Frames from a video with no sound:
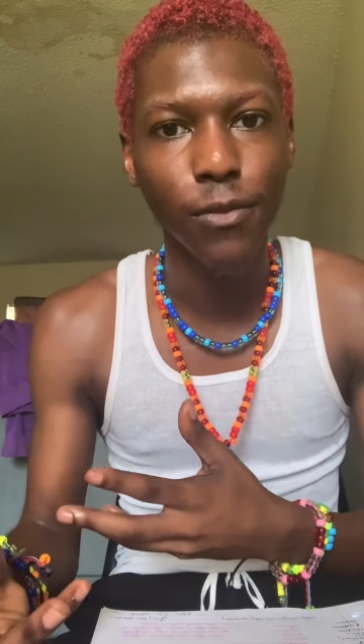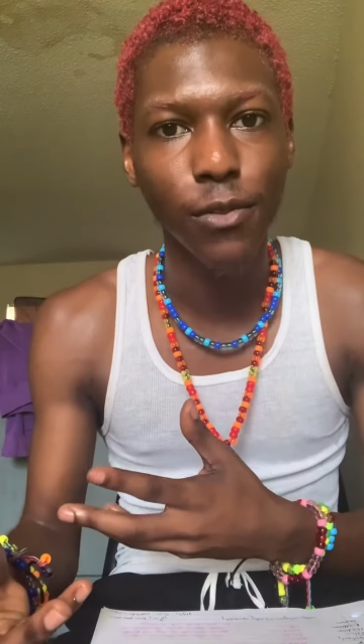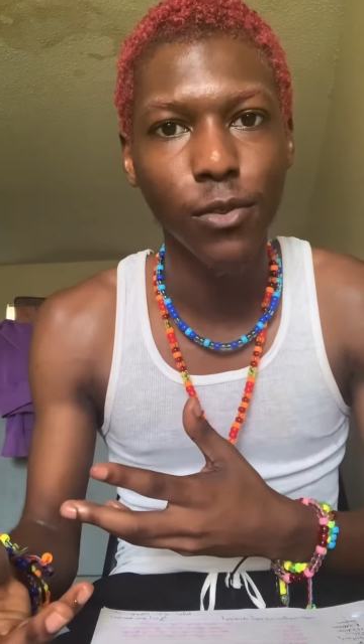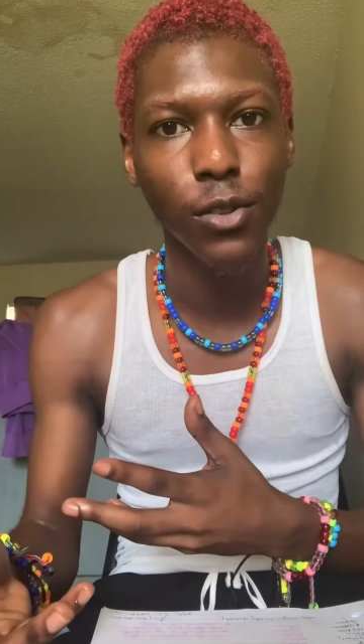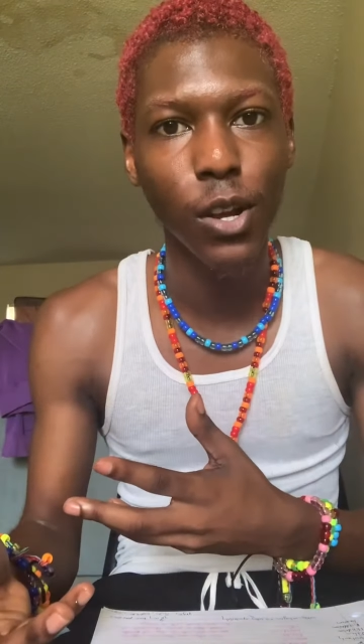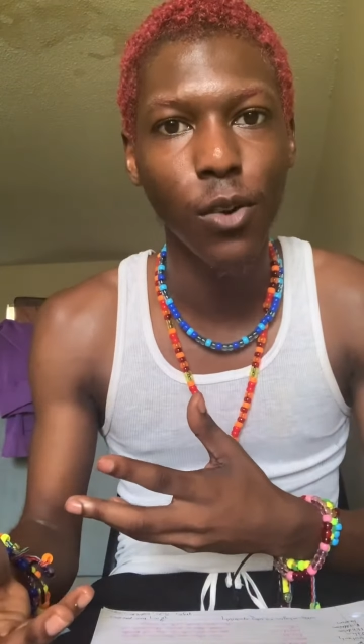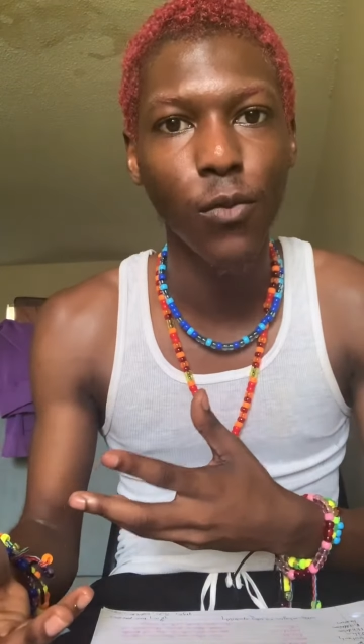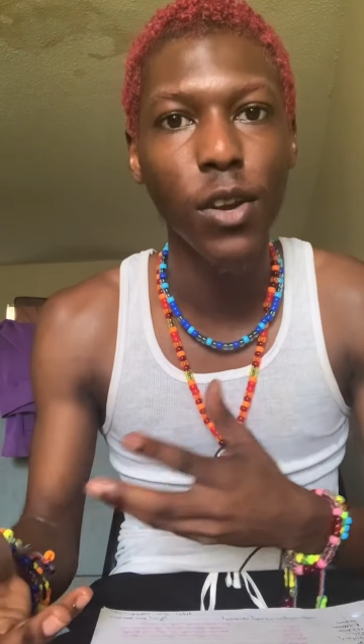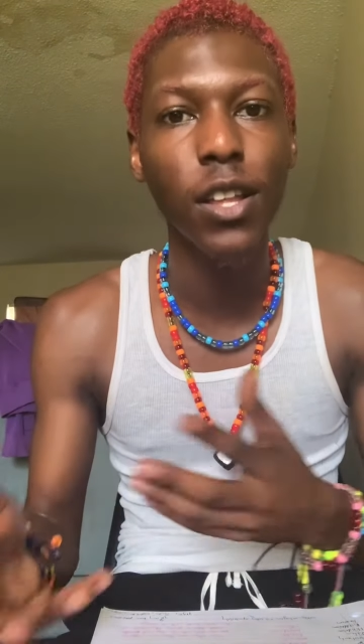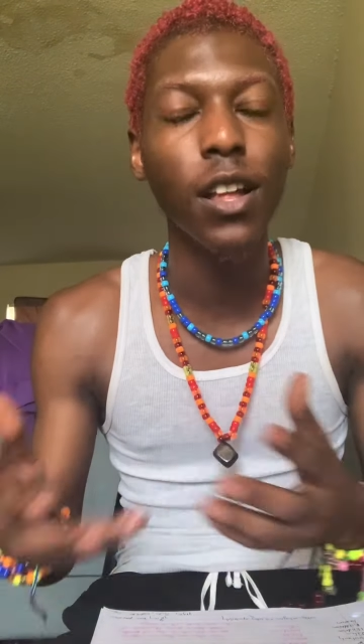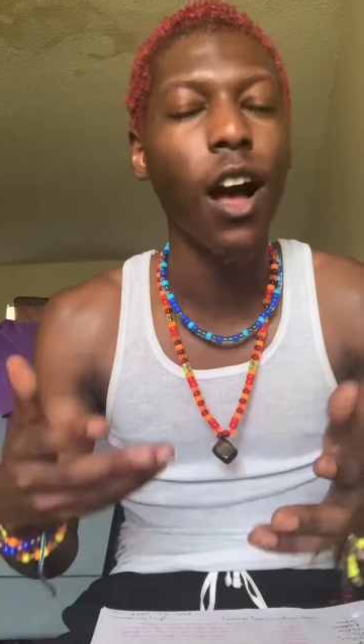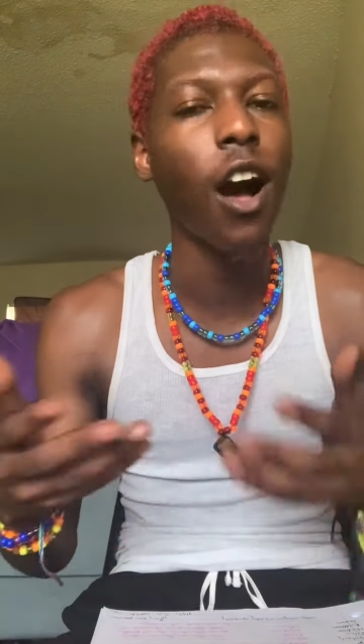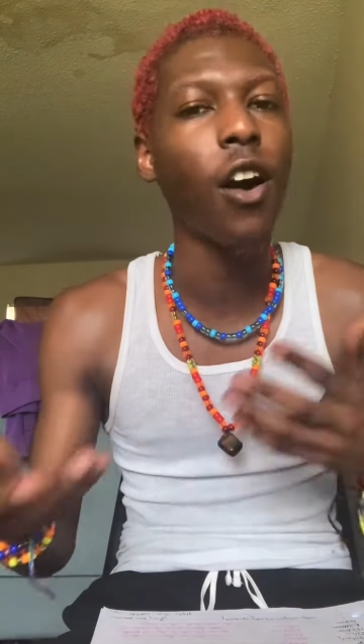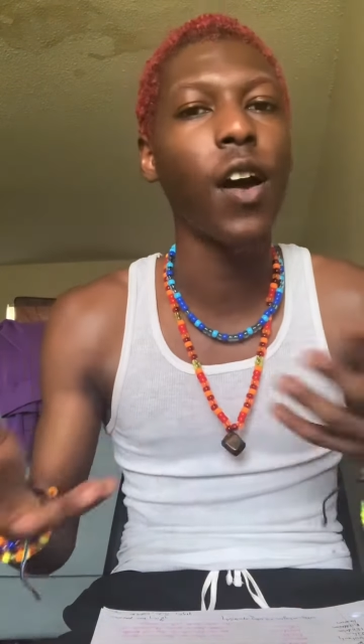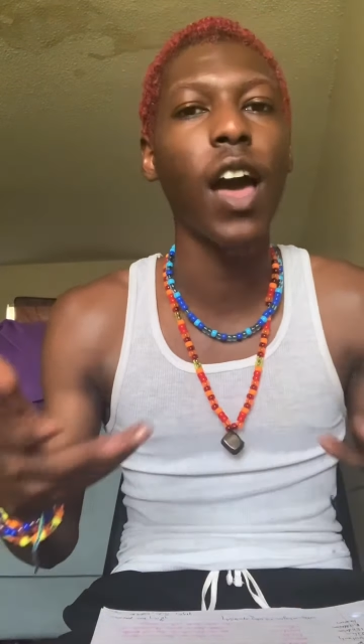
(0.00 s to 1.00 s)
You know, we can
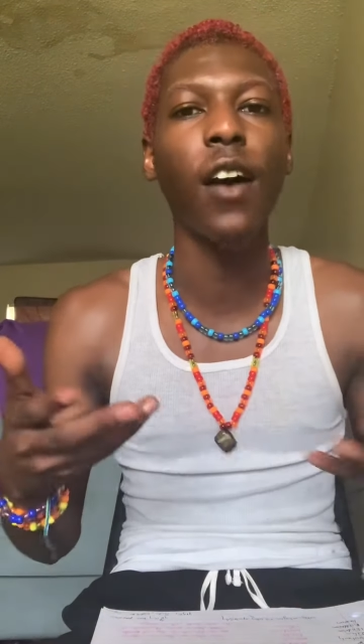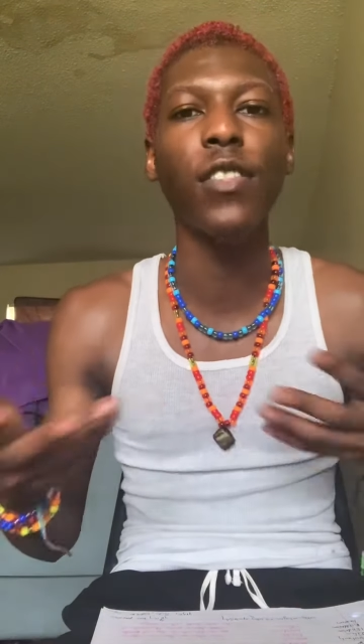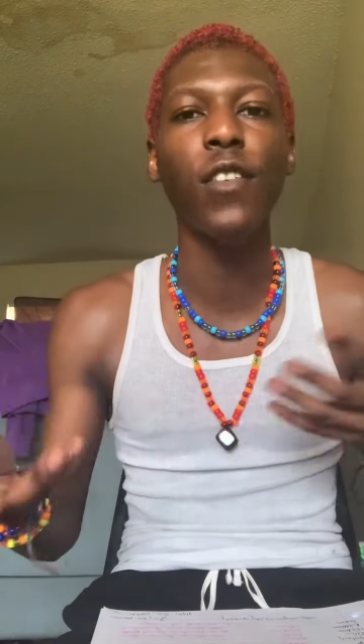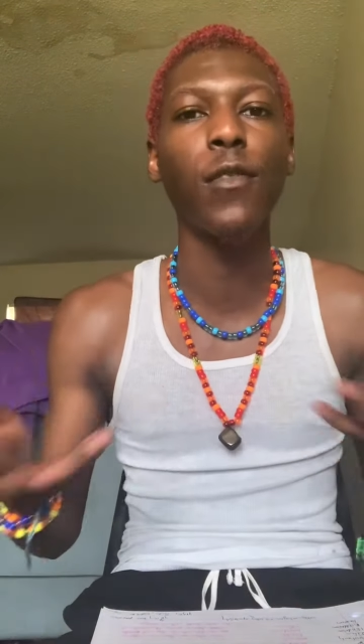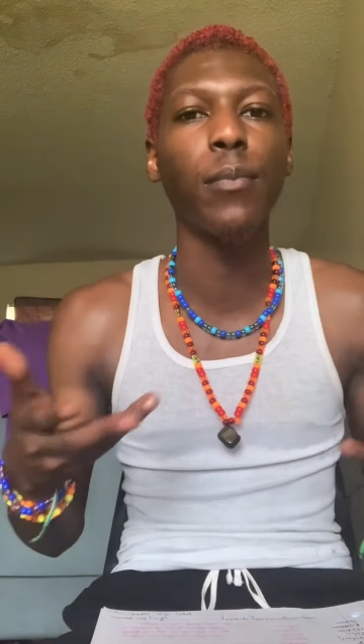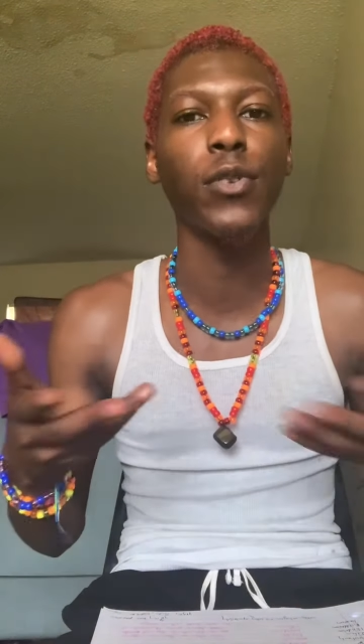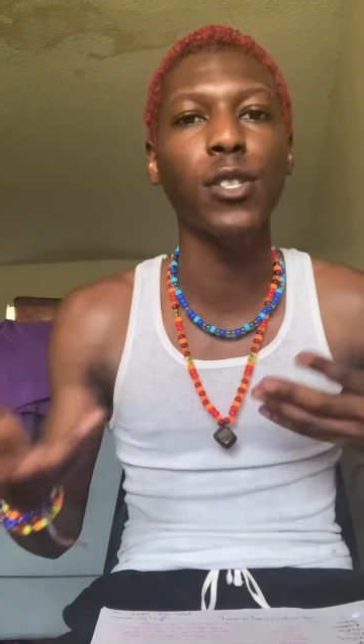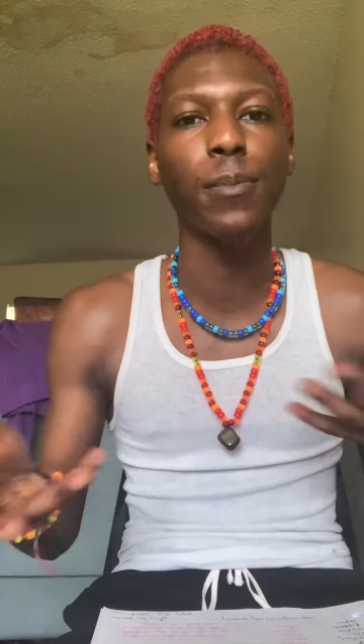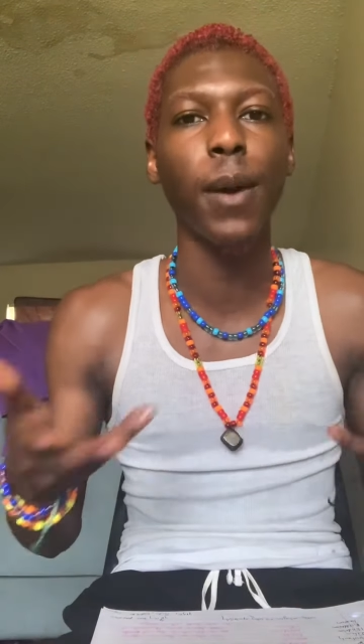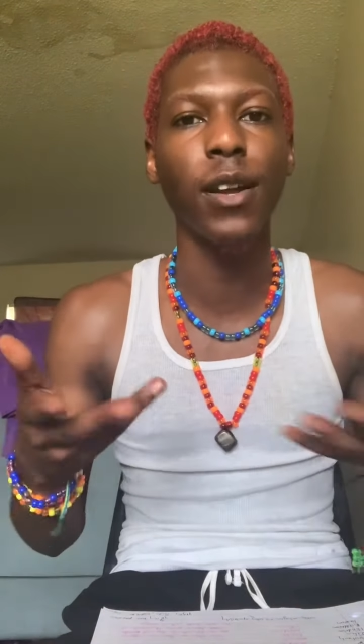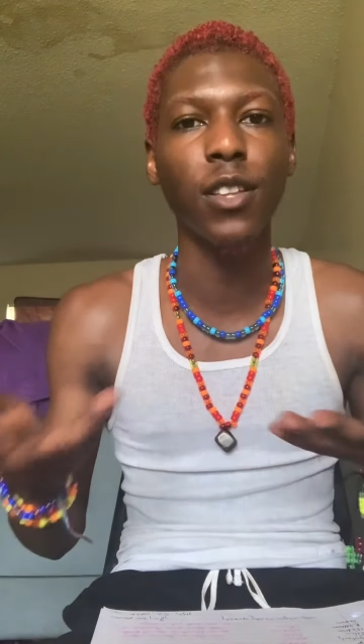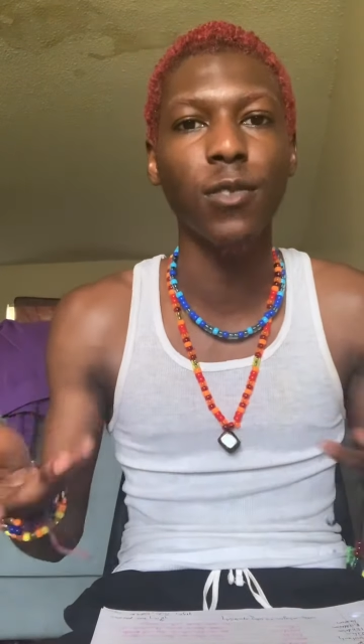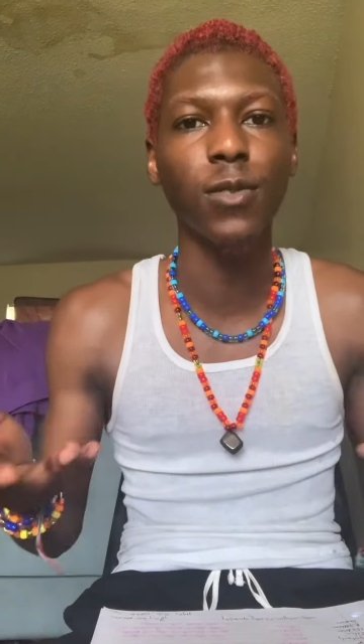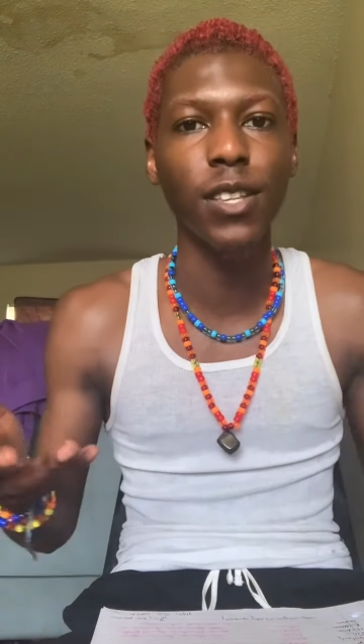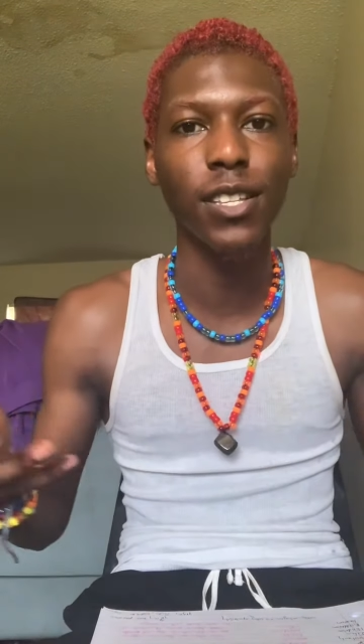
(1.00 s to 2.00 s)
all have different
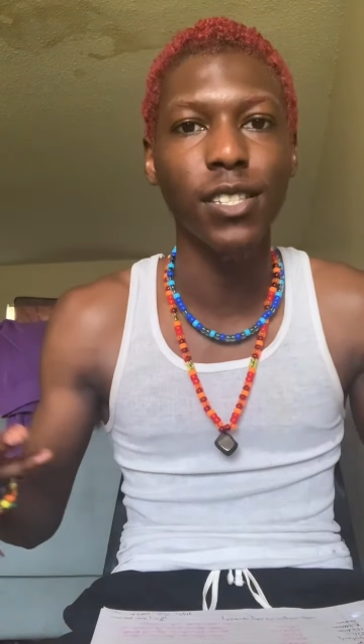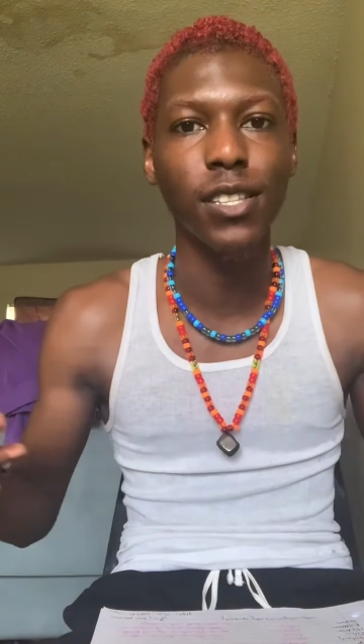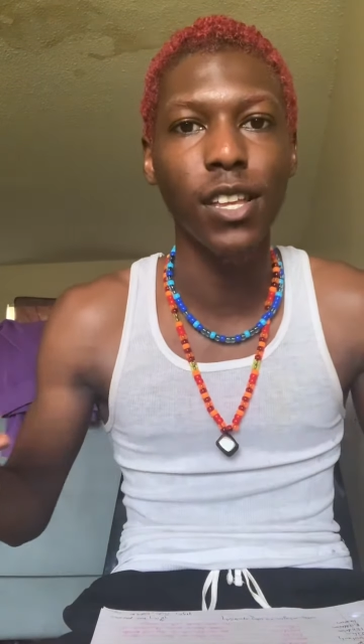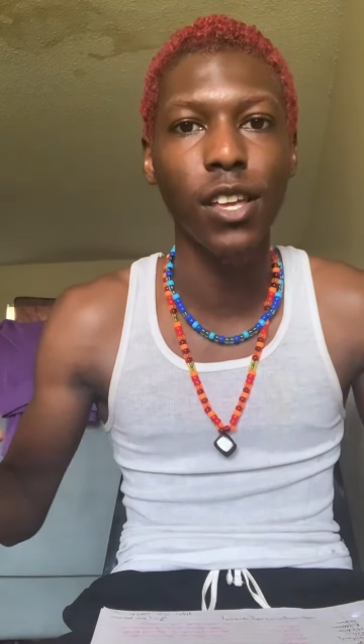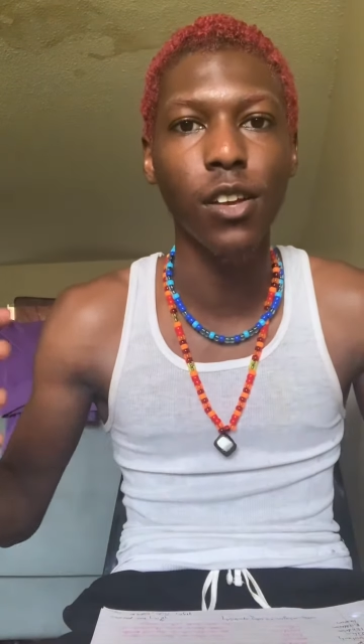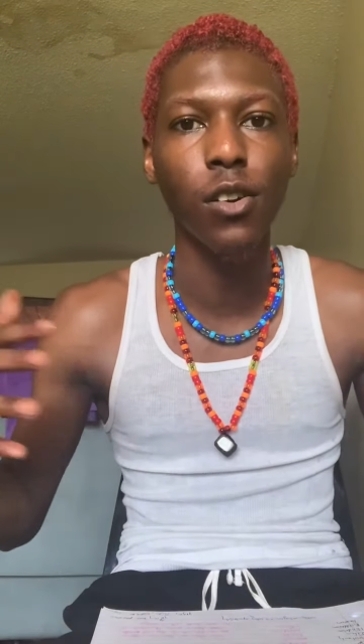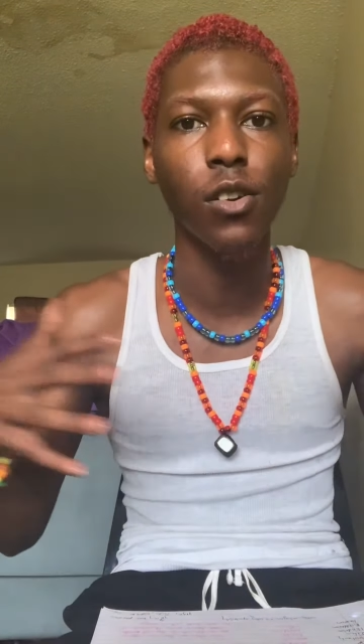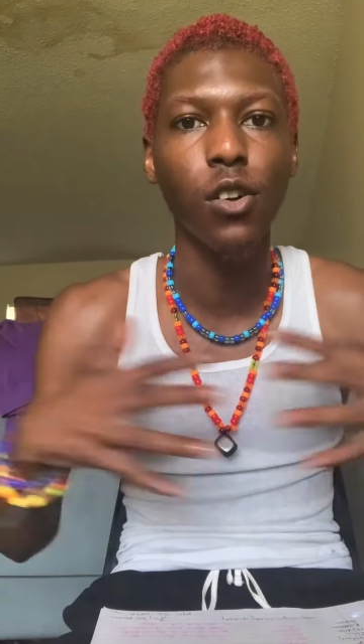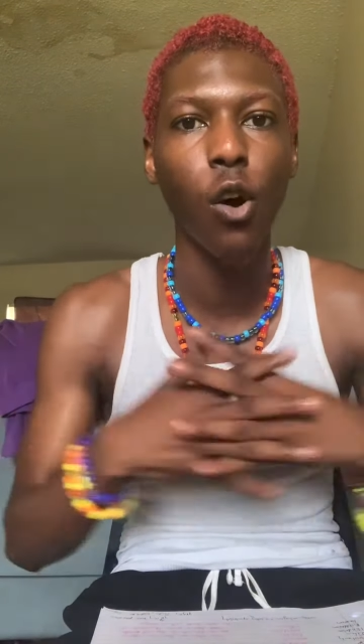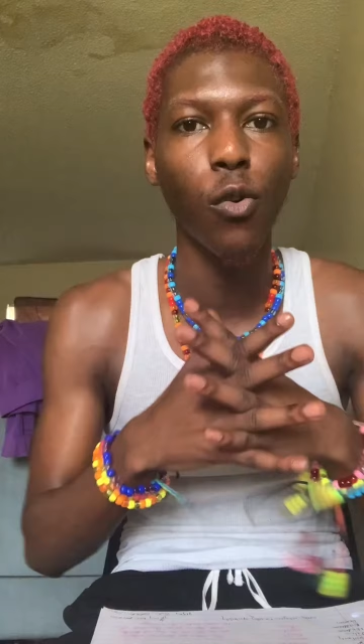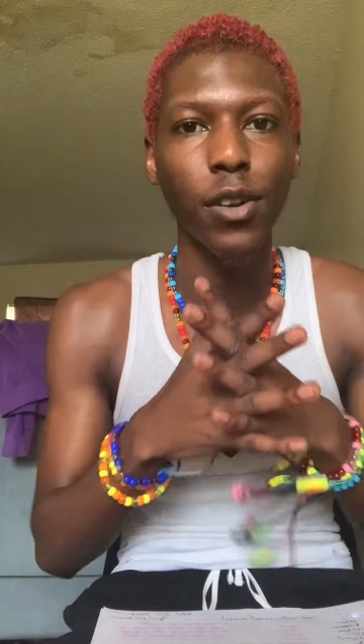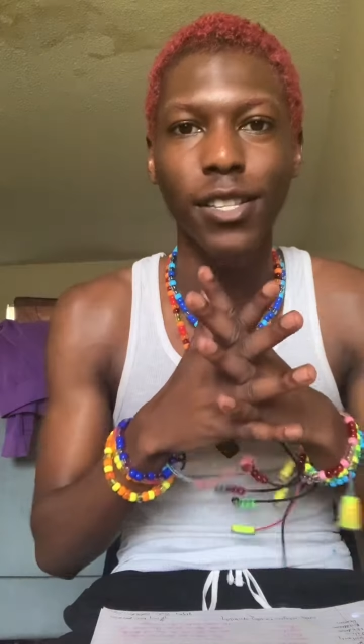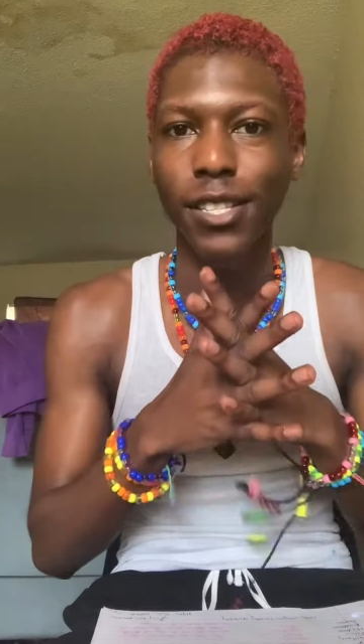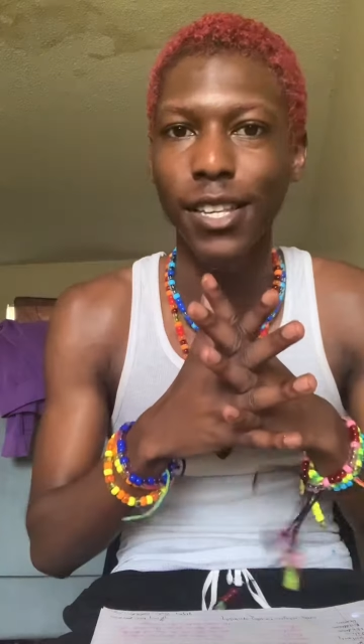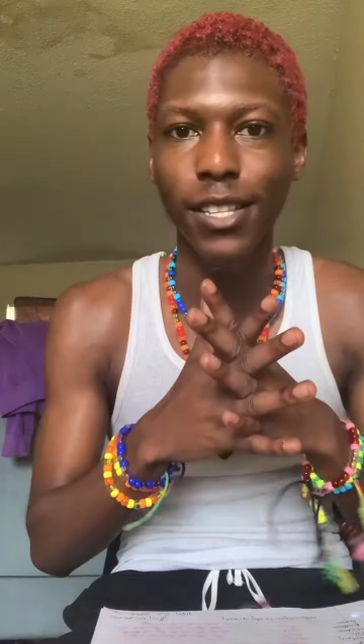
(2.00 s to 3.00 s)
perspectives and still
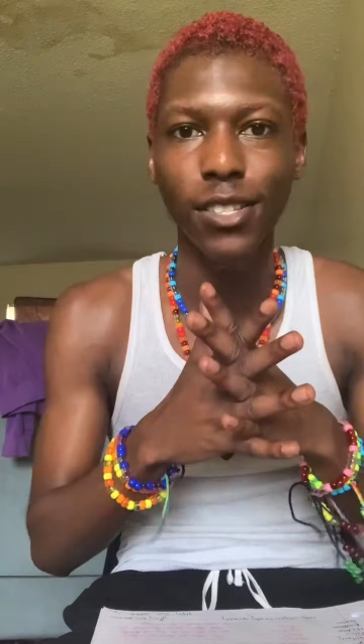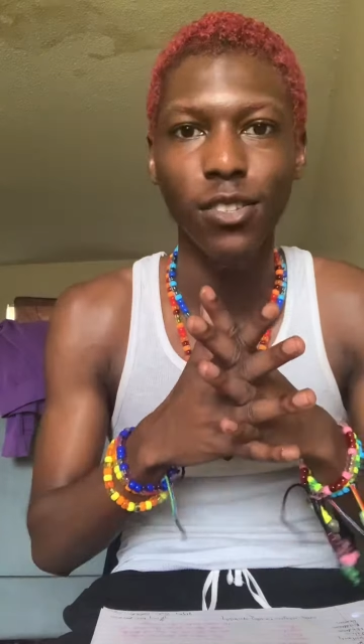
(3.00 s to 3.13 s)
coexist.